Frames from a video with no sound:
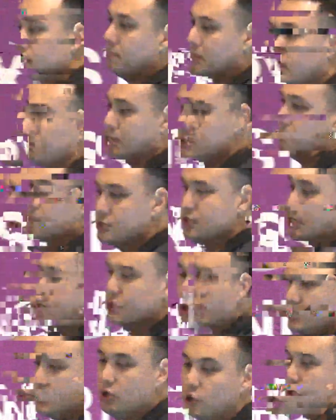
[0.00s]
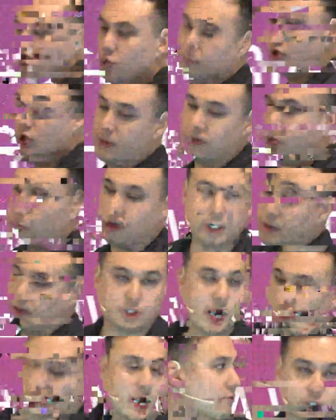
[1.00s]
to building an application like this,
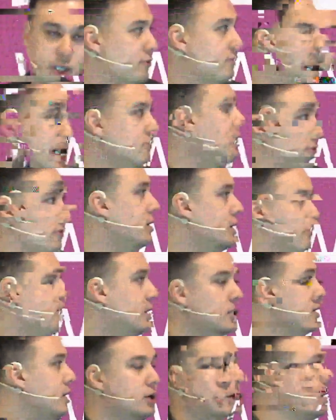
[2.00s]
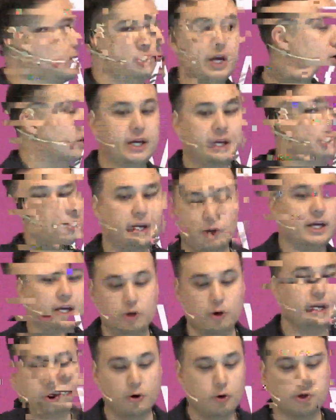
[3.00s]
even a most basic one. And
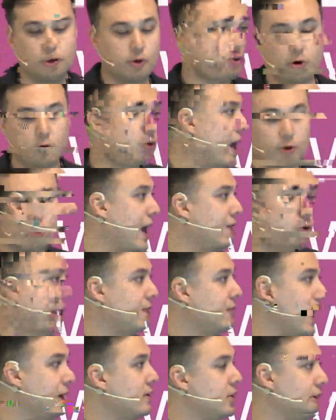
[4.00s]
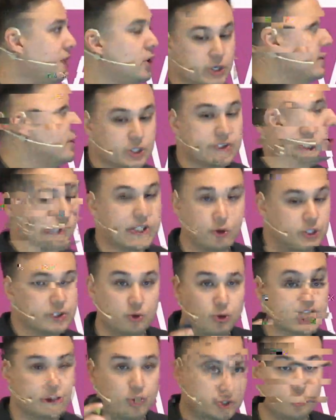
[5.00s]
what's cool is even the most complicated,
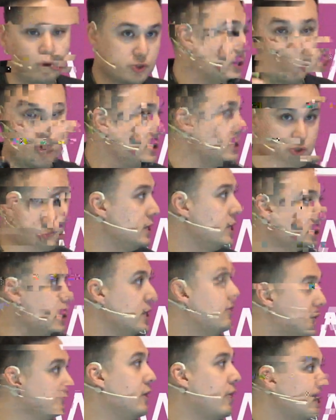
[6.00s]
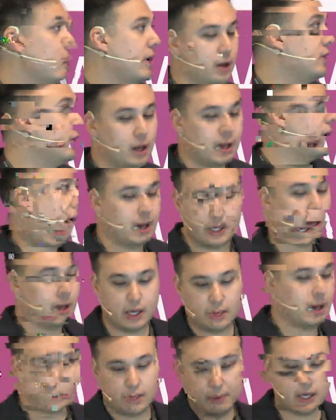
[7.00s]
like Blockfolio
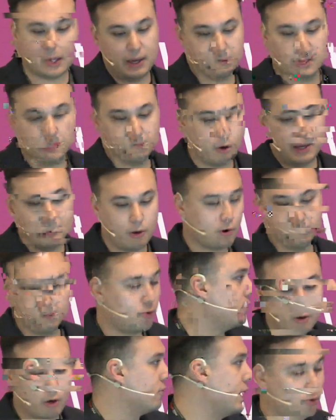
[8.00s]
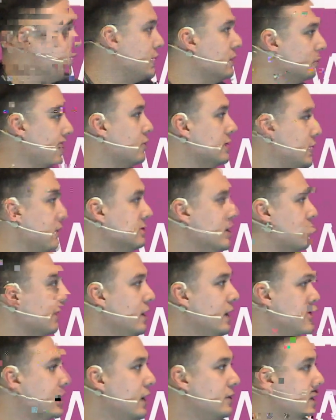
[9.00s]
or any other portfolio application,
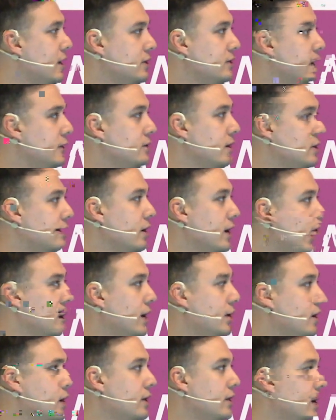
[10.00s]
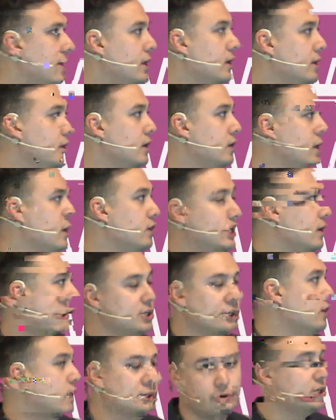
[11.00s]
has these 3 components that
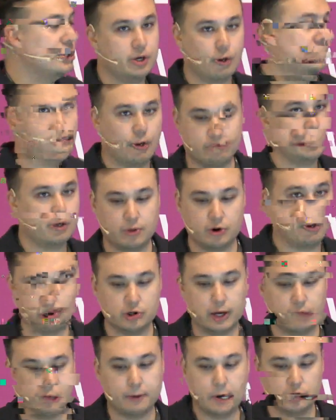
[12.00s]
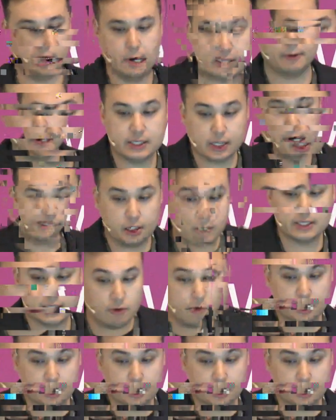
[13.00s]
really make it what it is. And the